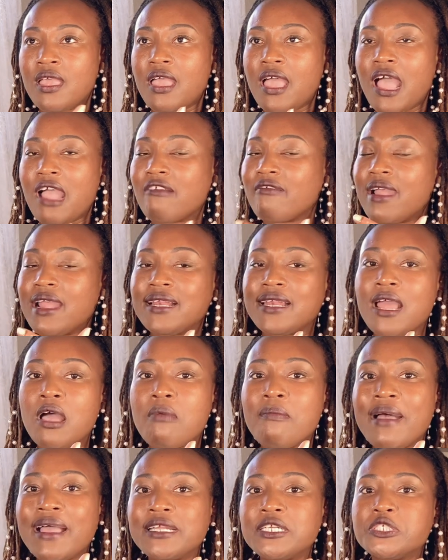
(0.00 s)
I write
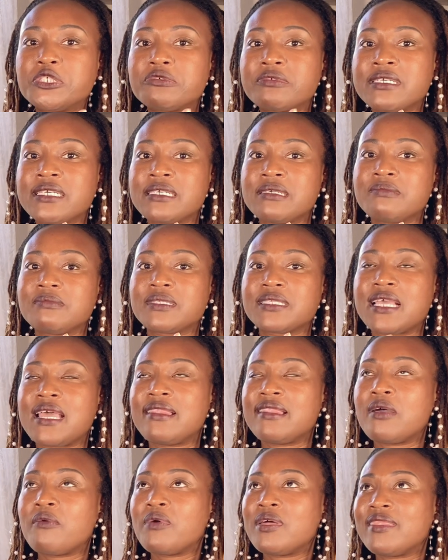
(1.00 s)
down my dreams,
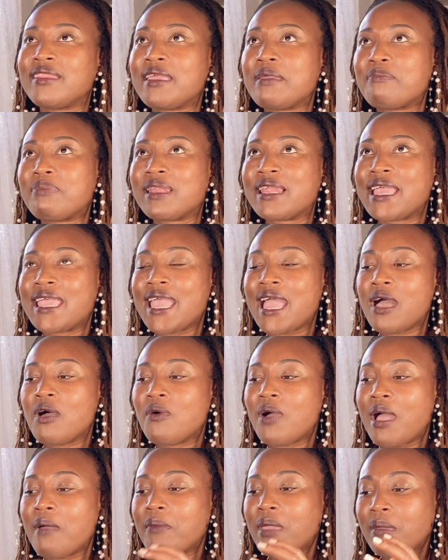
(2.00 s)
and then when they play
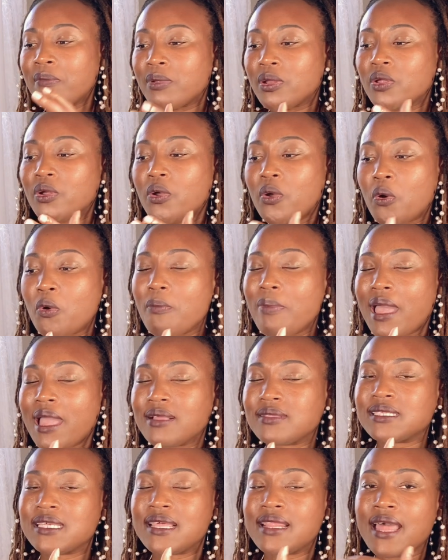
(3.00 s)
out, I'm able to go
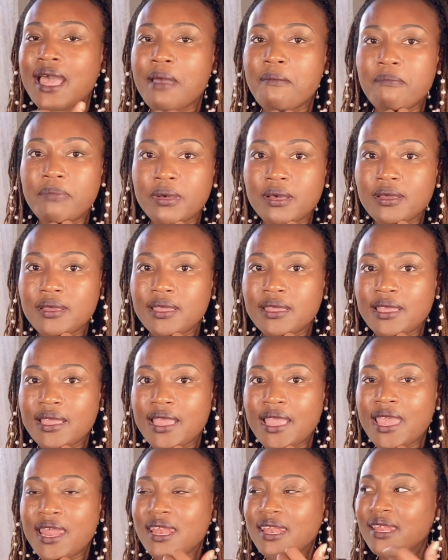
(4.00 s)
back to that book
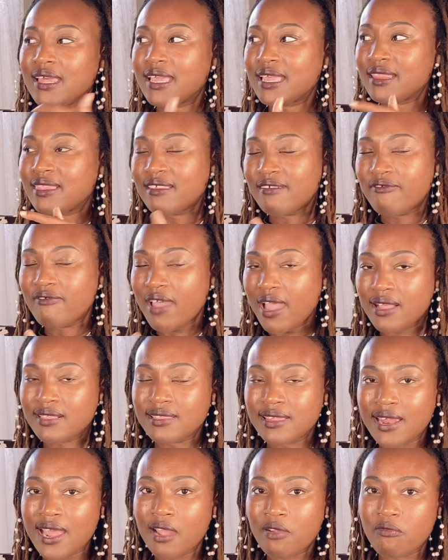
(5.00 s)
and look at the fact
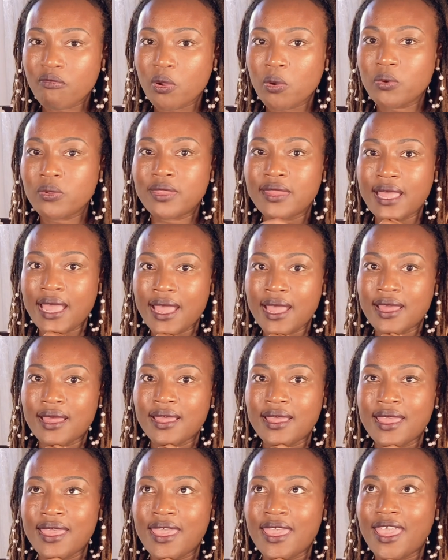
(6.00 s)
that I wrote that.
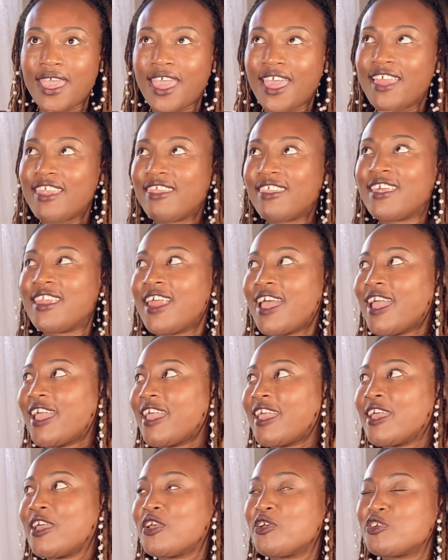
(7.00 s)
And then I
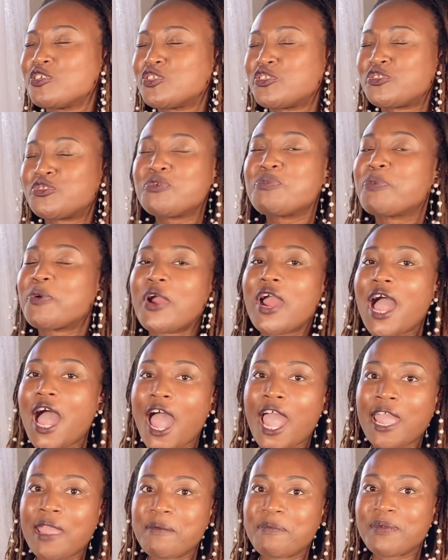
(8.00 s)
get super
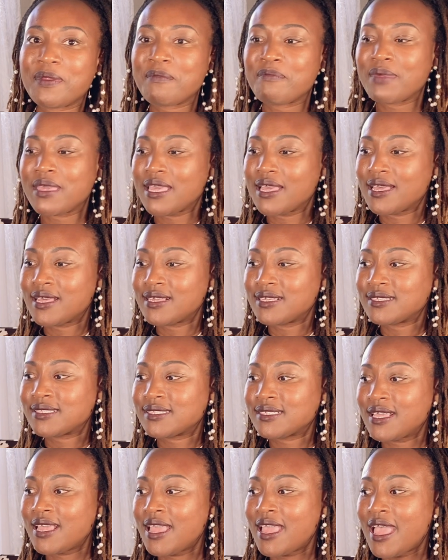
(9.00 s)
hyped
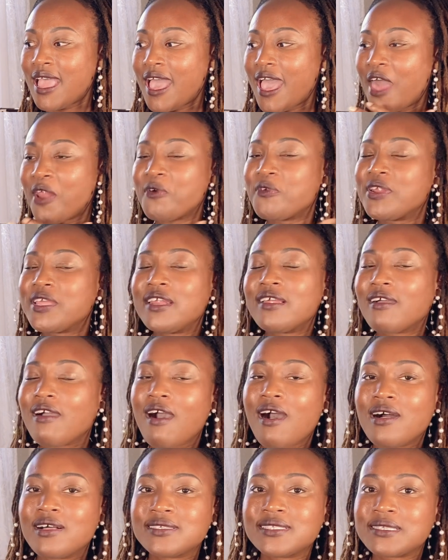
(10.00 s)
because I don't need to
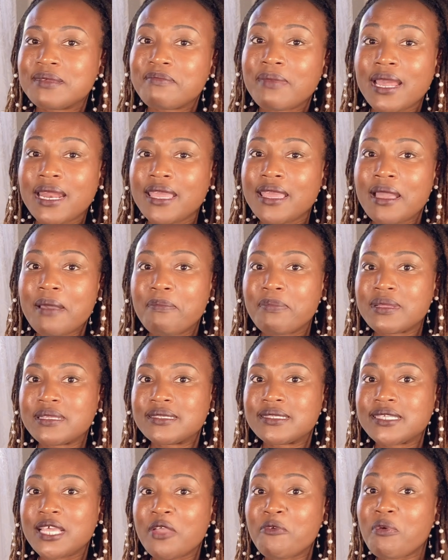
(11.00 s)
call somebody up and
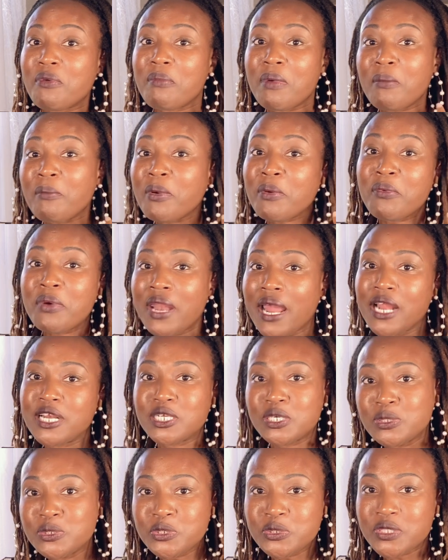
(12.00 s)
say, remember when I
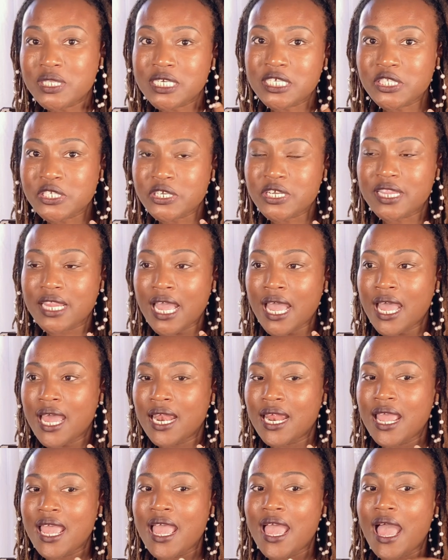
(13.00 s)
told you this or
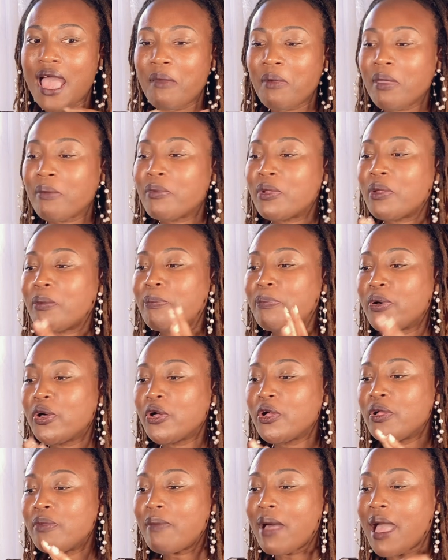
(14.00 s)
that? I'm able to
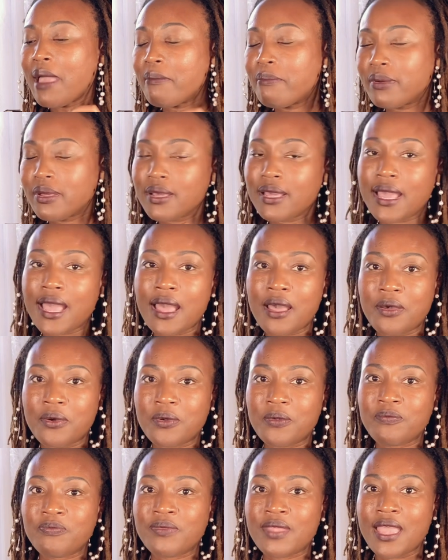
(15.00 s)
pull my book
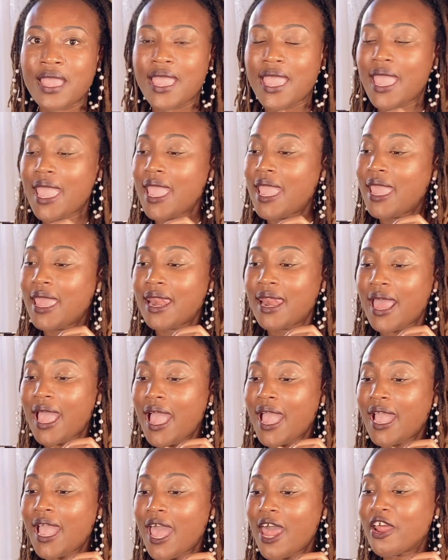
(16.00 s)
out and
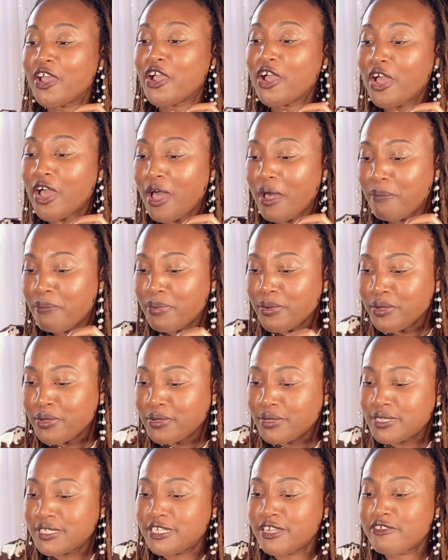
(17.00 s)
I got a
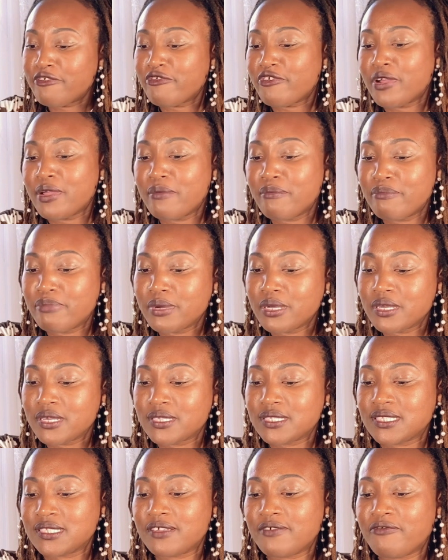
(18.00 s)
couple different
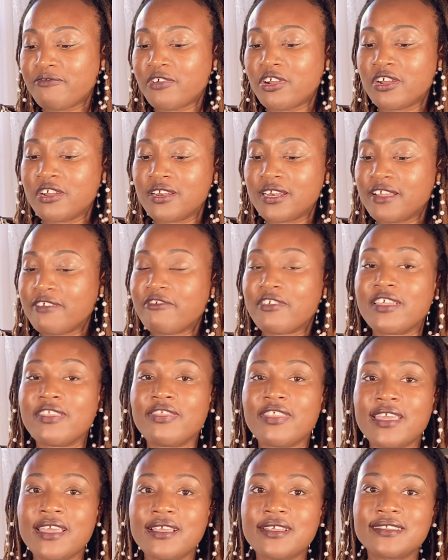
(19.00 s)
books for
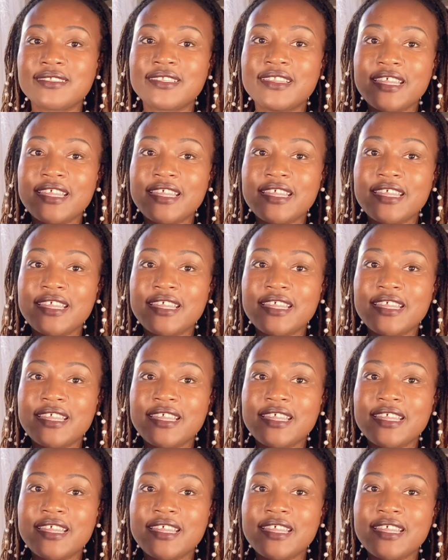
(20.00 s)
different things.